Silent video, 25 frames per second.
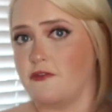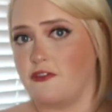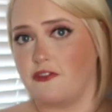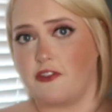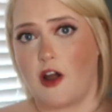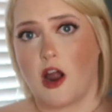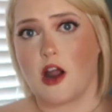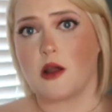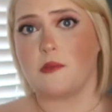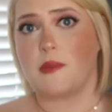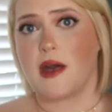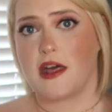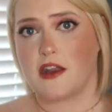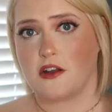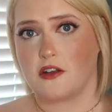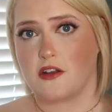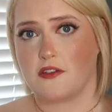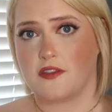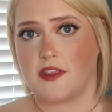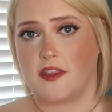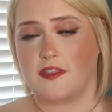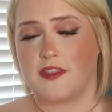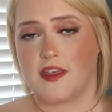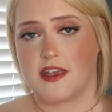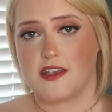far
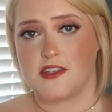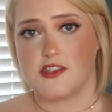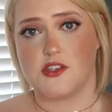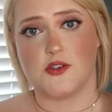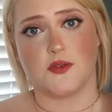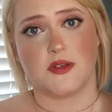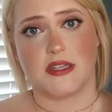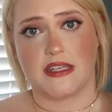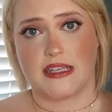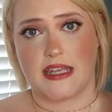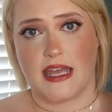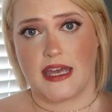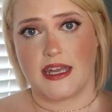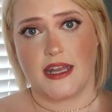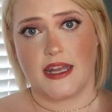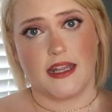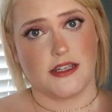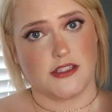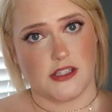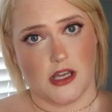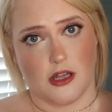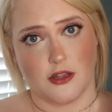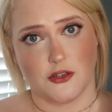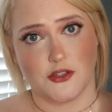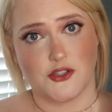better than things you can get
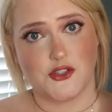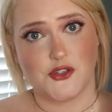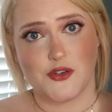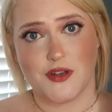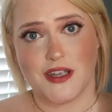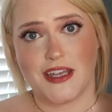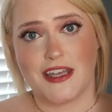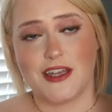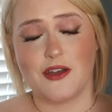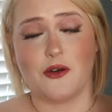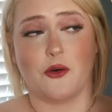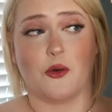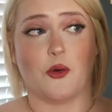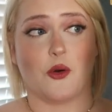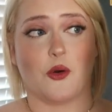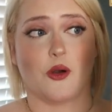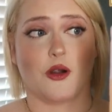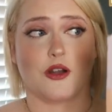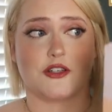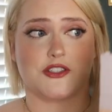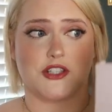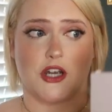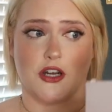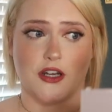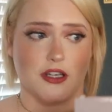at Dollar Tree
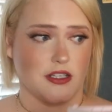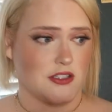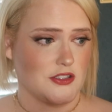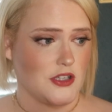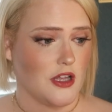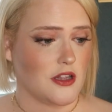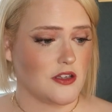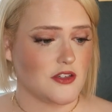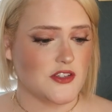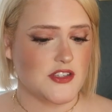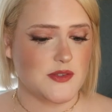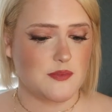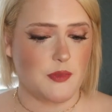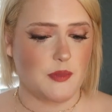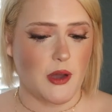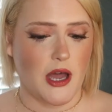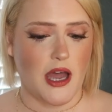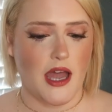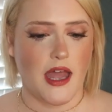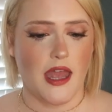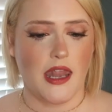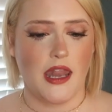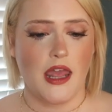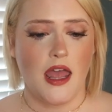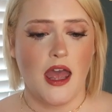or Target Dollar
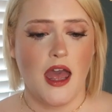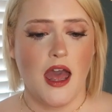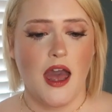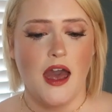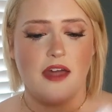Spot.